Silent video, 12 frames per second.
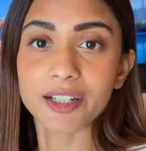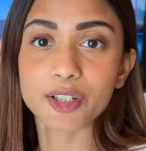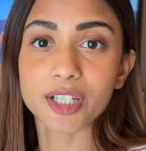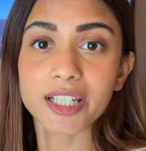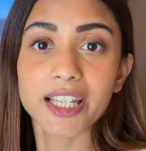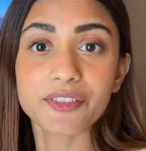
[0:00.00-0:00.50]
They're
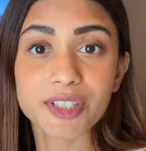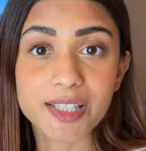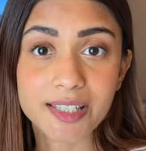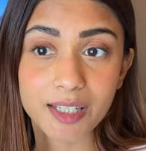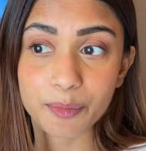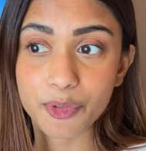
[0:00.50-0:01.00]
gonna give
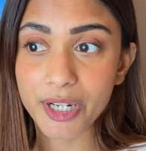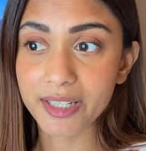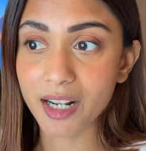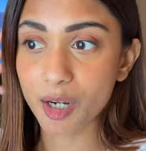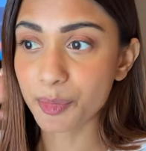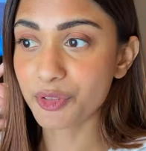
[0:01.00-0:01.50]
us some
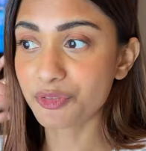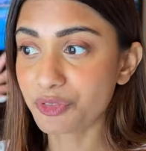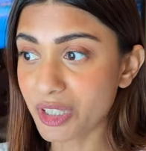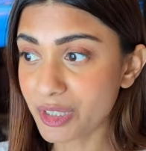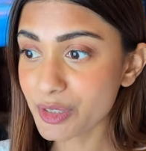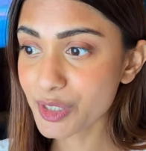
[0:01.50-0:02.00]
red carpet
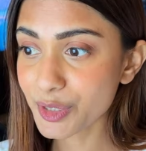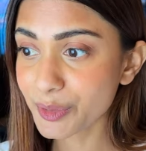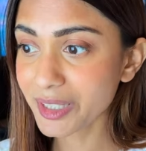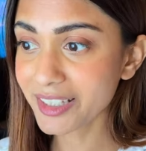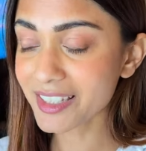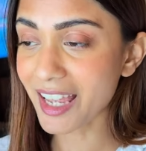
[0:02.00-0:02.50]
feels to
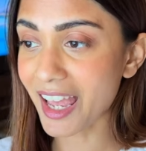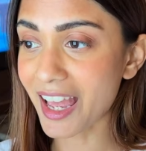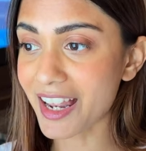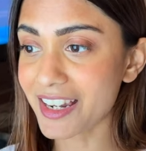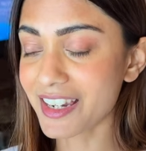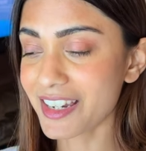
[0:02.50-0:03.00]
it.
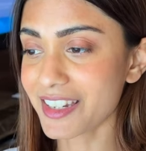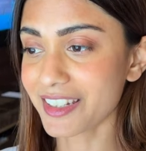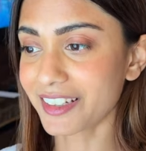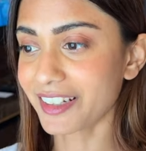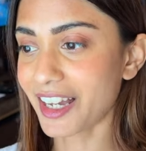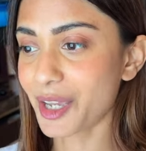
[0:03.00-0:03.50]
And
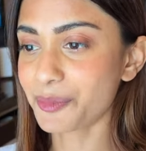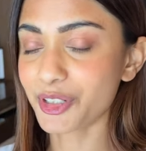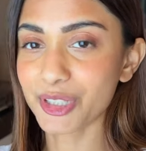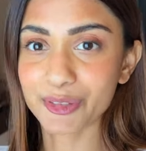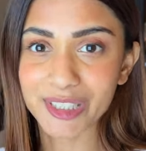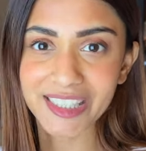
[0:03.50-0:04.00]
I'm
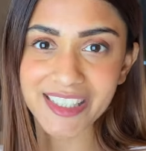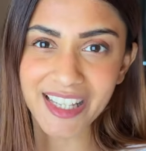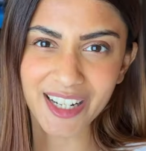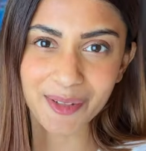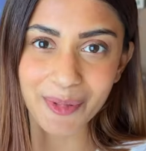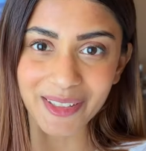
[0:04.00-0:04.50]
really, really
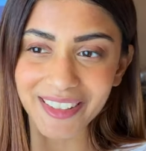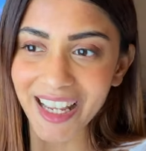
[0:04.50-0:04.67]
excited about